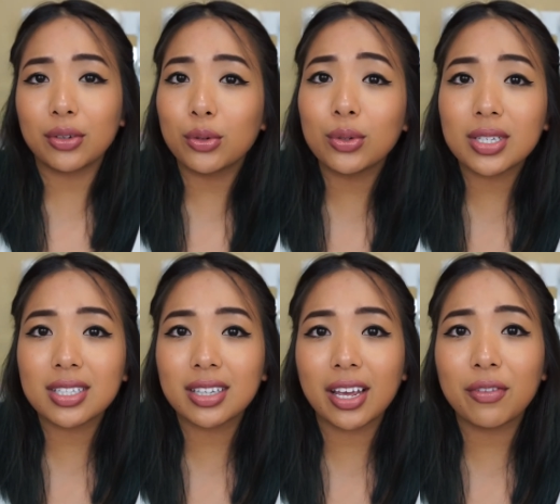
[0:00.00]
Who
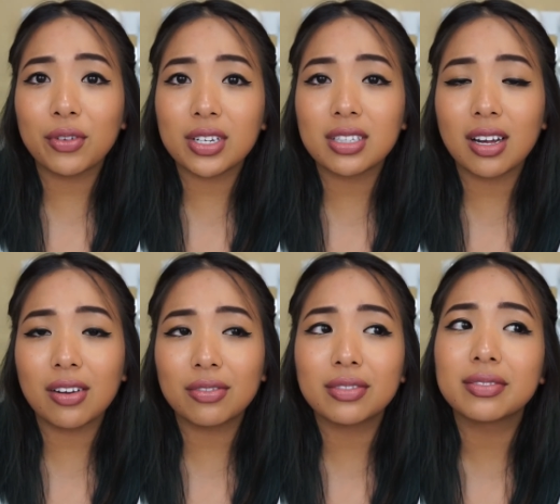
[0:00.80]
doesn't like free
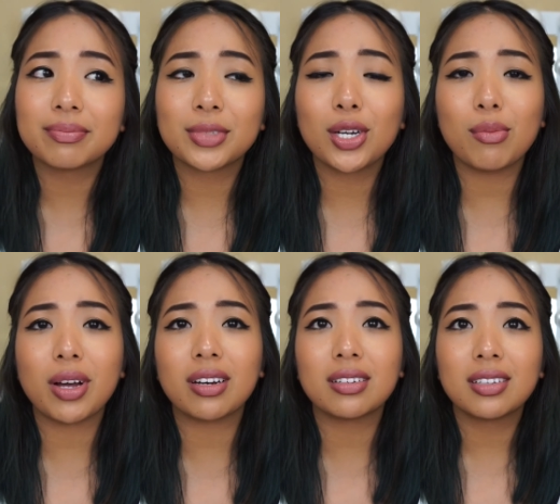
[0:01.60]
stuff? Come on.